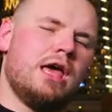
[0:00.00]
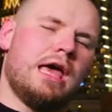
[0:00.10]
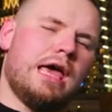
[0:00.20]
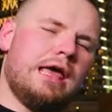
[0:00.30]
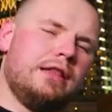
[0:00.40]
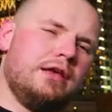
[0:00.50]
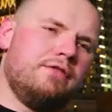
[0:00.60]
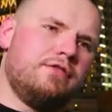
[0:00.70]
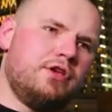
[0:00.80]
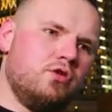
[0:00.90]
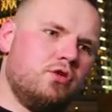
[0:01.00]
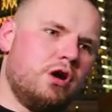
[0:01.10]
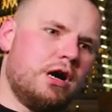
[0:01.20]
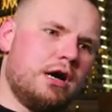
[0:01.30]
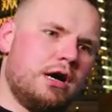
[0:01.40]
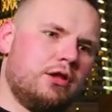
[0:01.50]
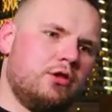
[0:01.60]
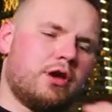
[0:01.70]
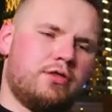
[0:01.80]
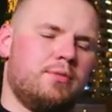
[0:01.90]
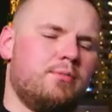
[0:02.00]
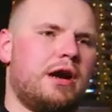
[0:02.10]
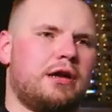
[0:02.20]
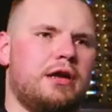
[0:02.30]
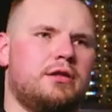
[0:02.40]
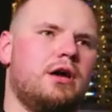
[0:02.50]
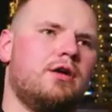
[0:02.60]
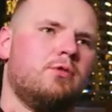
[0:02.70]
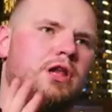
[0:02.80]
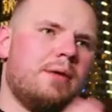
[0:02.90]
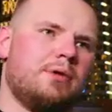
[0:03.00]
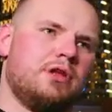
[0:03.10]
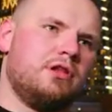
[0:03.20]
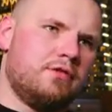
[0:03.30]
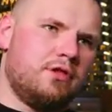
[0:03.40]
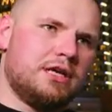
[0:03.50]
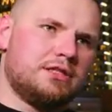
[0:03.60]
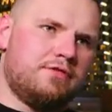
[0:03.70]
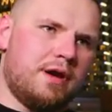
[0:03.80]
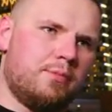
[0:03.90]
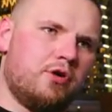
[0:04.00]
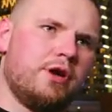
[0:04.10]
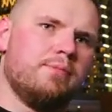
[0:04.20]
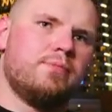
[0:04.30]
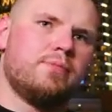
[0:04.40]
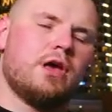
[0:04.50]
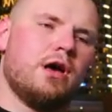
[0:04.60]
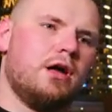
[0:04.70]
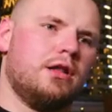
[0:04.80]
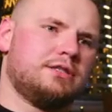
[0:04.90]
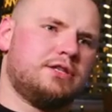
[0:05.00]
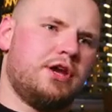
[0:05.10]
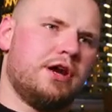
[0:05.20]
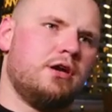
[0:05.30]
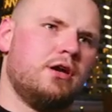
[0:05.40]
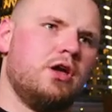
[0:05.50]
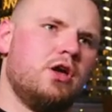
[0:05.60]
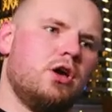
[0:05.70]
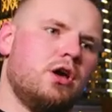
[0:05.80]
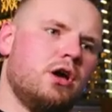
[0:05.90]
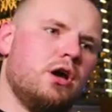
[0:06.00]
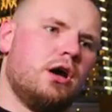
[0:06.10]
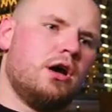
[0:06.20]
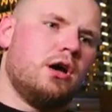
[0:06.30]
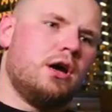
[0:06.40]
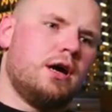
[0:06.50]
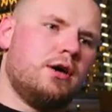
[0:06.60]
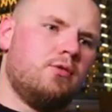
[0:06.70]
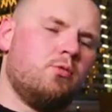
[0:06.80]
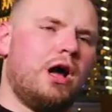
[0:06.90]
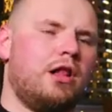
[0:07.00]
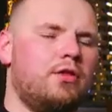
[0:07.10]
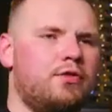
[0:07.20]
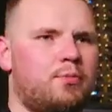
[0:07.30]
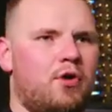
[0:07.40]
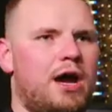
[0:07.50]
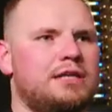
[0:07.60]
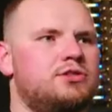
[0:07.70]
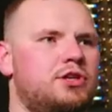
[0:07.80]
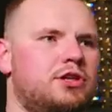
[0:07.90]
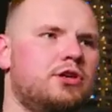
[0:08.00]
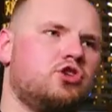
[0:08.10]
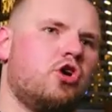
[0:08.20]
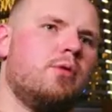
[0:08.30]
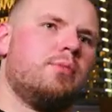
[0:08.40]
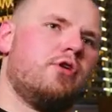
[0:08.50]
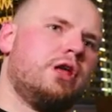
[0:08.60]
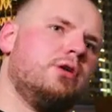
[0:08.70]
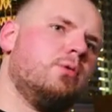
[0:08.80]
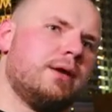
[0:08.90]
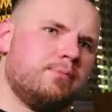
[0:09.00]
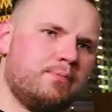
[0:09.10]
And if you look at the market, what happened in the last February, last year, well, the prices didn't drop right away.